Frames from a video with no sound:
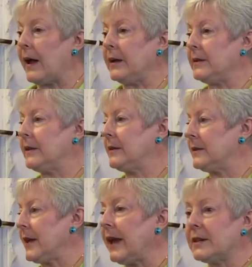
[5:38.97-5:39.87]
it
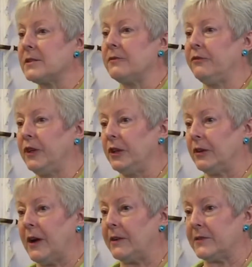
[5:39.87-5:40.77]
takes the
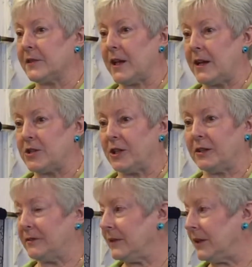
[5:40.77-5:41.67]
fear out of
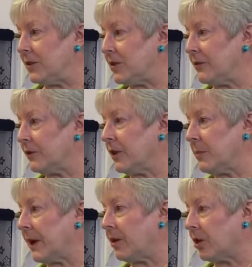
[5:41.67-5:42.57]
slashing into the front
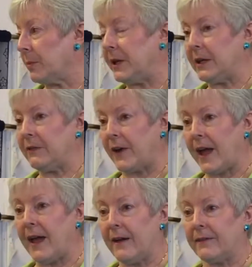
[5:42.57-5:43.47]
of my garment if
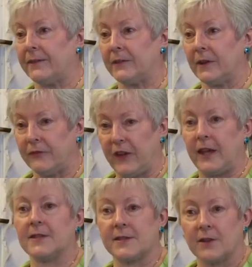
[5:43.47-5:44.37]
I have a
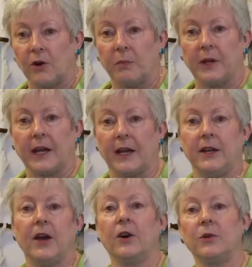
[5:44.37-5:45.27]
faced opening. I
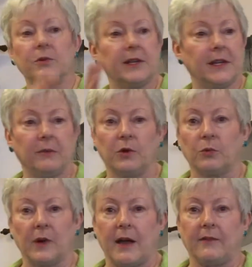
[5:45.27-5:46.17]
know that it
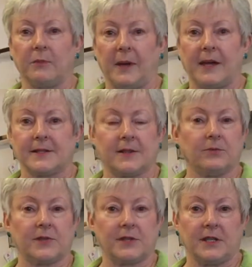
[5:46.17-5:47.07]
won't ravel past
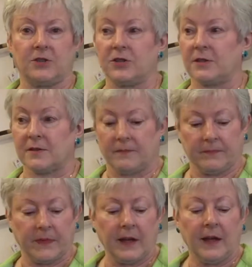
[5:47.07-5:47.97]
those stitches.
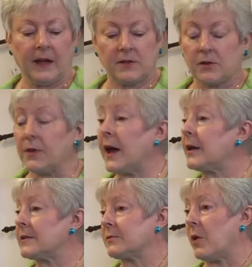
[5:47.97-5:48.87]
So
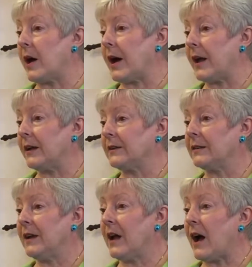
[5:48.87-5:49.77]
that's why
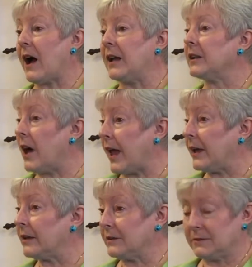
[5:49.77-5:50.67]
I
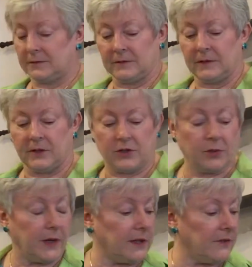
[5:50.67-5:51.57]
like
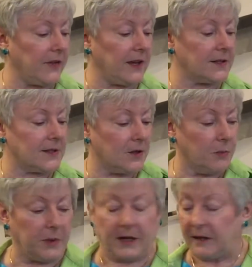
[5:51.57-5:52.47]
doing the faced
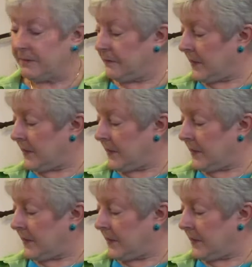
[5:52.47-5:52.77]
opening.